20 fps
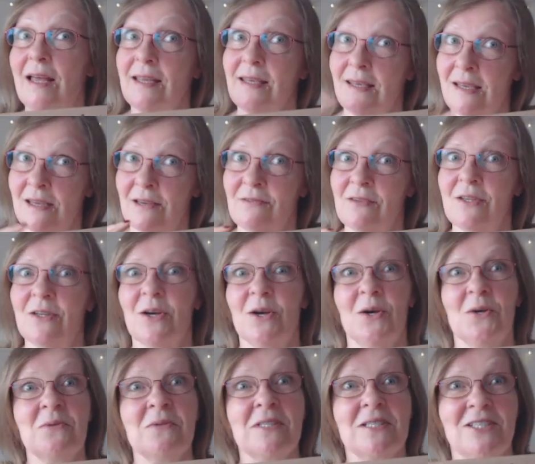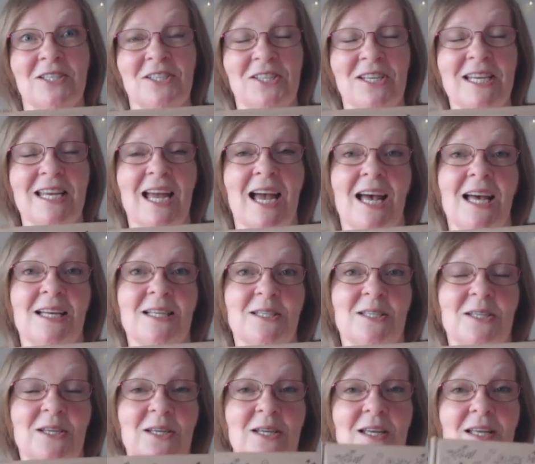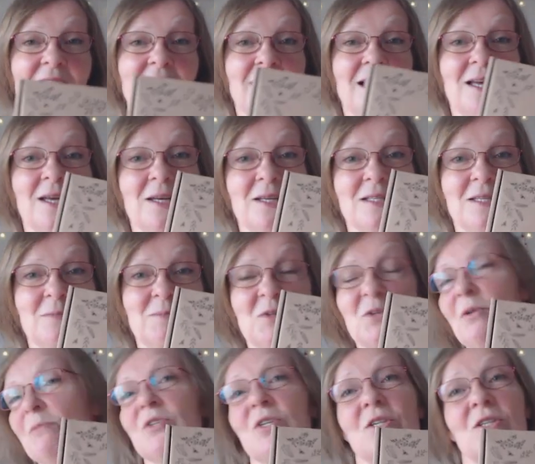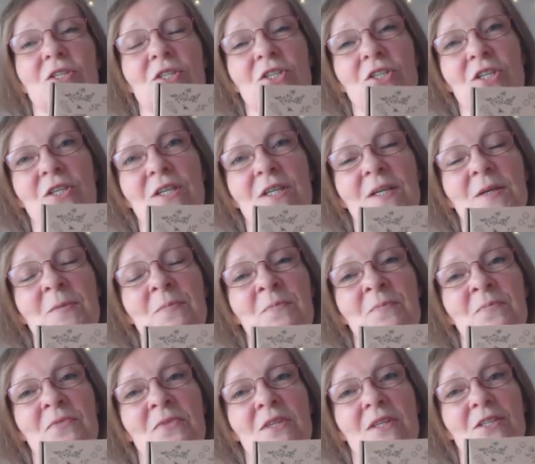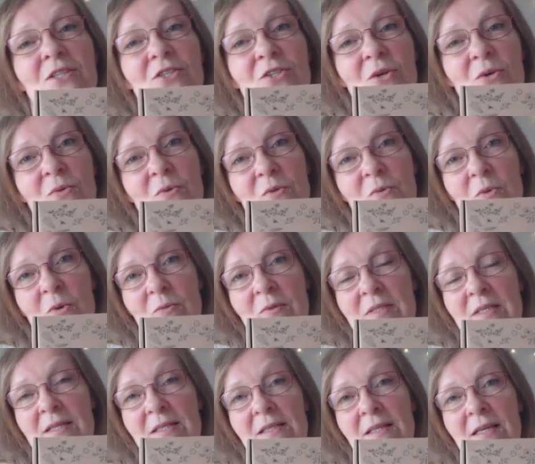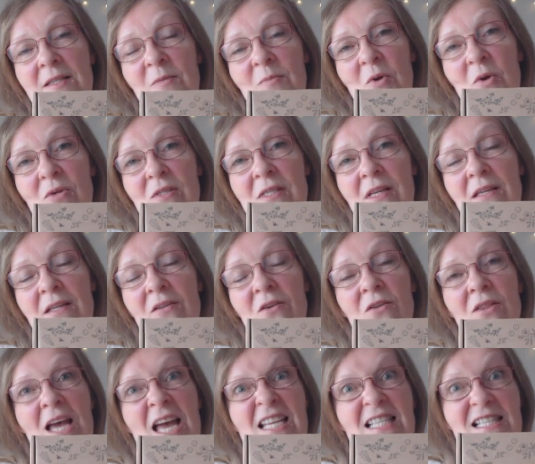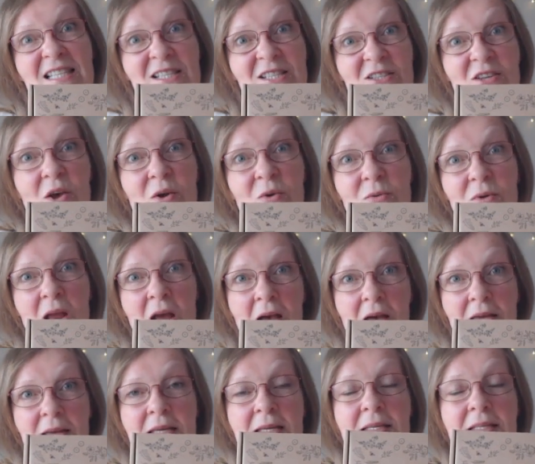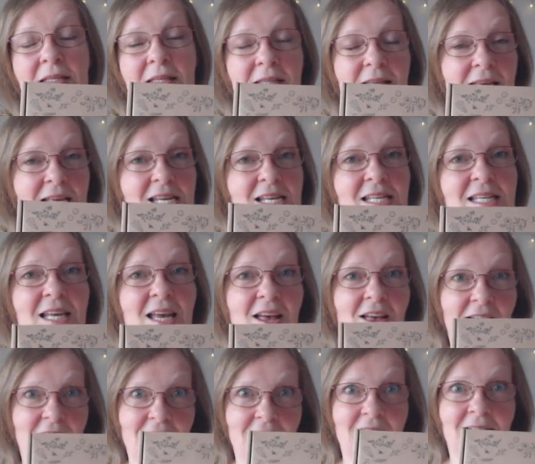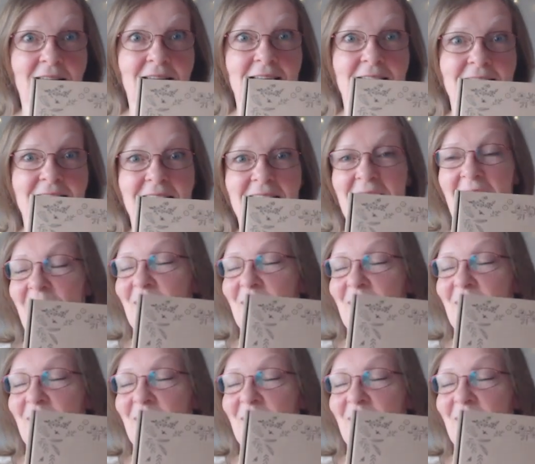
a year ago. She had a subscription and she showed what was inside the box. And I thought, that's so nice that I need to